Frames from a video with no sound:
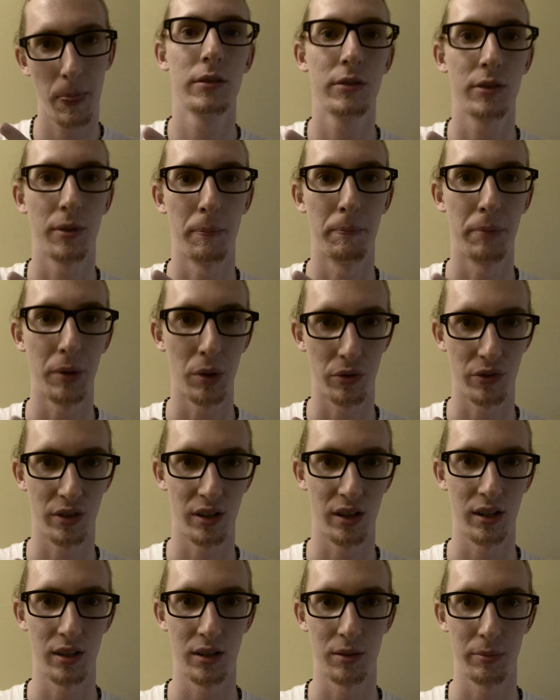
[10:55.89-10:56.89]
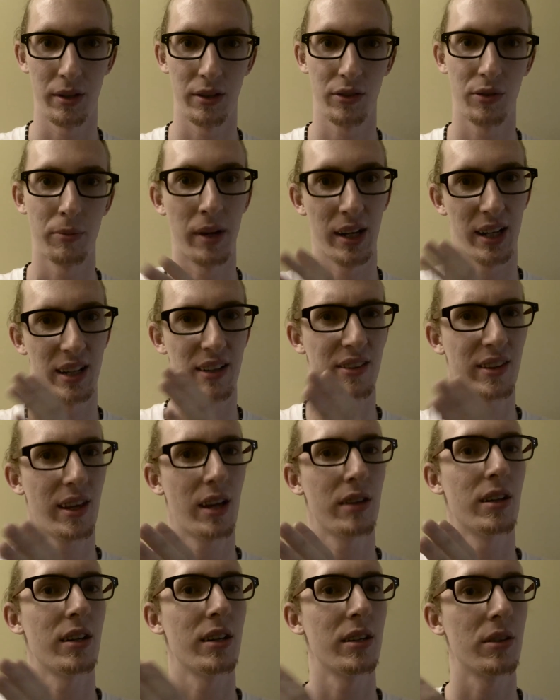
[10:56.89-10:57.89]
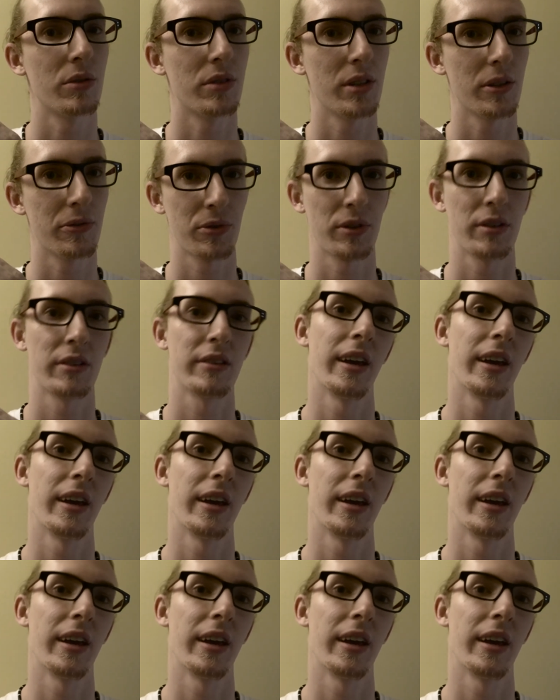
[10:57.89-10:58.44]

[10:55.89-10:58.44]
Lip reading: to boost it a little bit, to make it sound a little different,